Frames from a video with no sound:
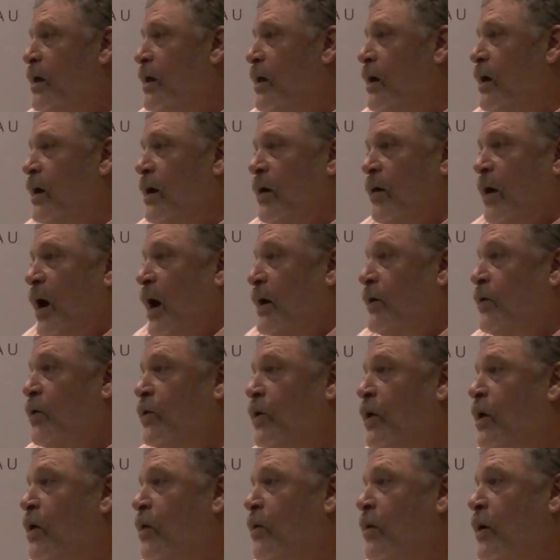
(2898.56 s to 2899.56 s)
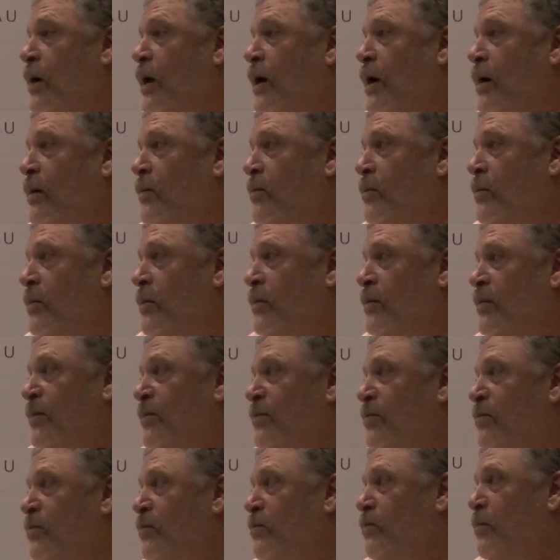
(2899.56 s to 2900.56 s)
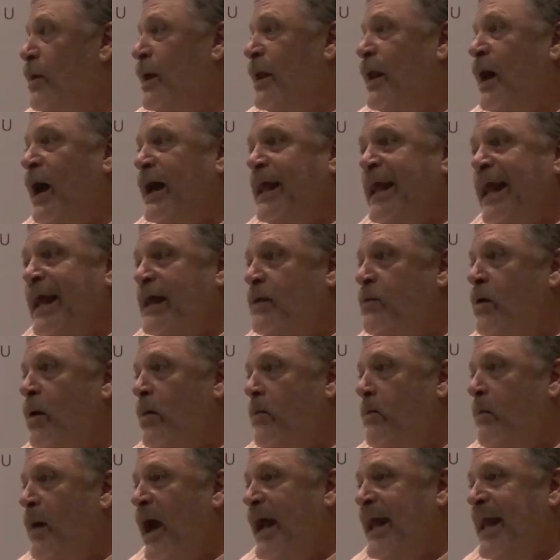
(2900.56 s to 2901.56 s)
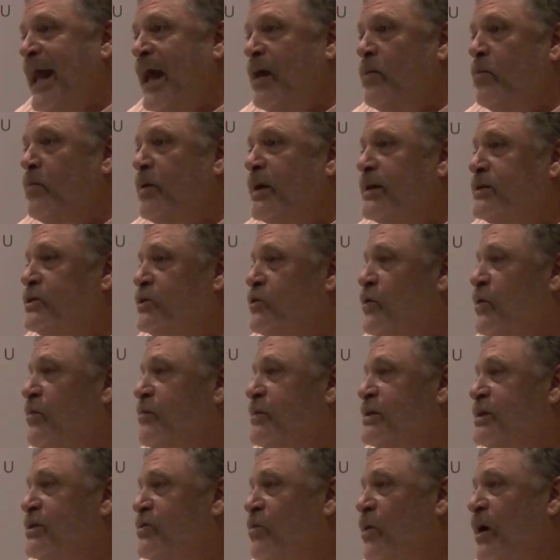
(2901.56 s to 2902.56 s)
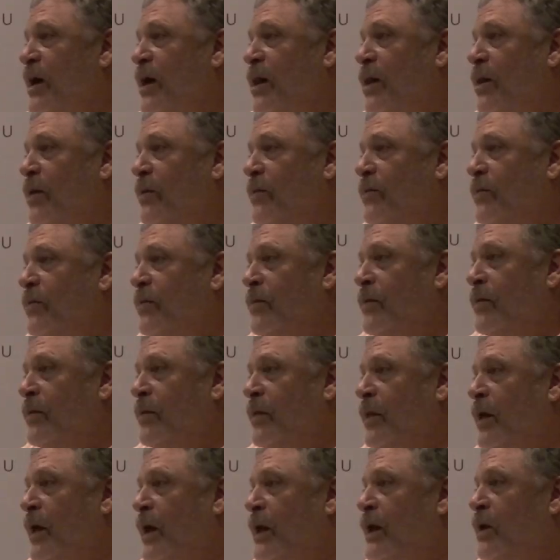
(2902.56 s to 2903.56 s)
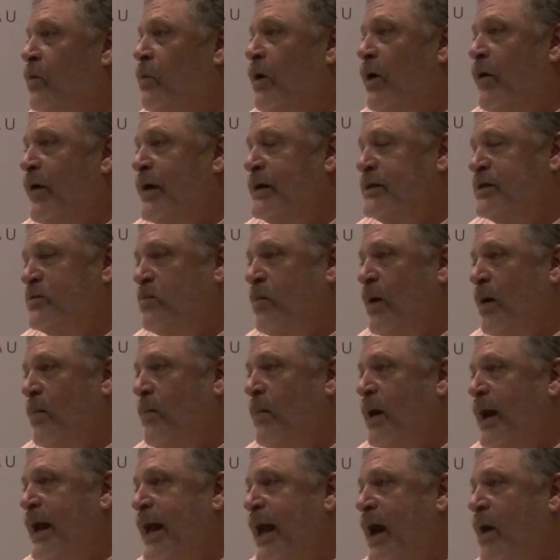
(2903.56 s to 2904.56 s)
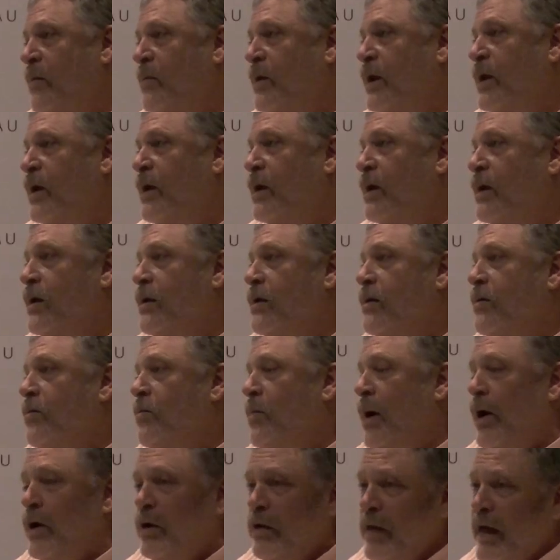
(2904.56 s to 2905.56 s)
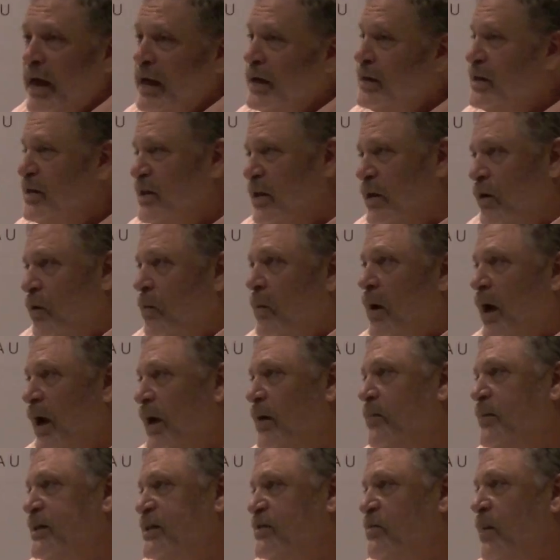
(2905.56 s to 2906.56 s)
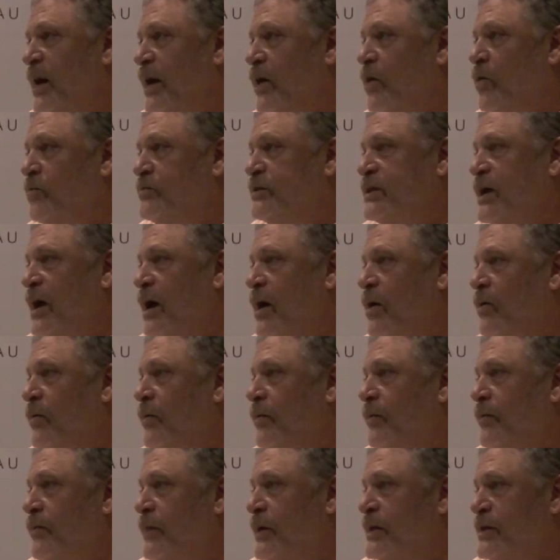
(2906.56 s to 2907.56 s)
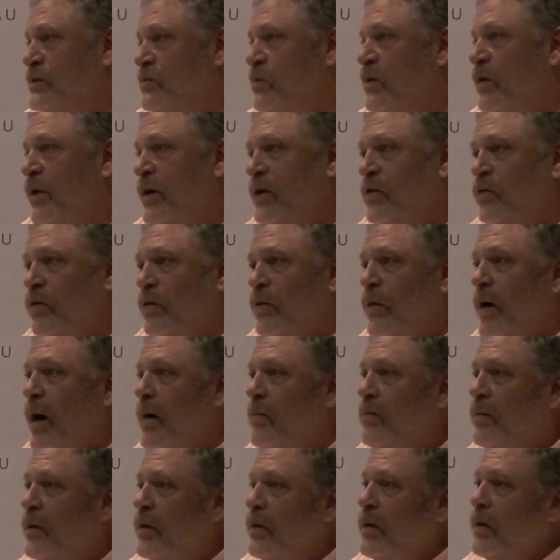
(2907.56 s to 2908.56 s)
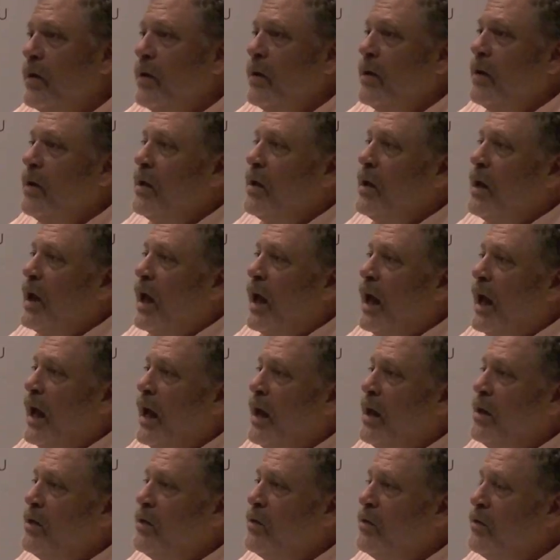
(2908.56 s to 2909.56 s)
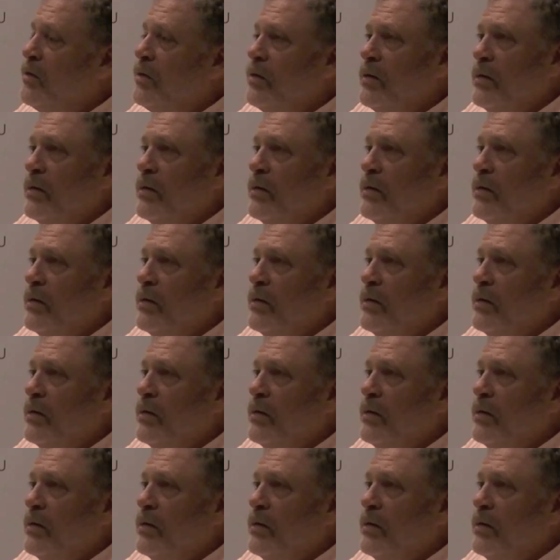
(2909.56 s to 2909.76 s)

Uh, I don't know. Uh, But I can't, uh, I can't picture him as well anywhere else but Miami. Part of that is, you know, Miami's my hometown. That's where I grew up. And,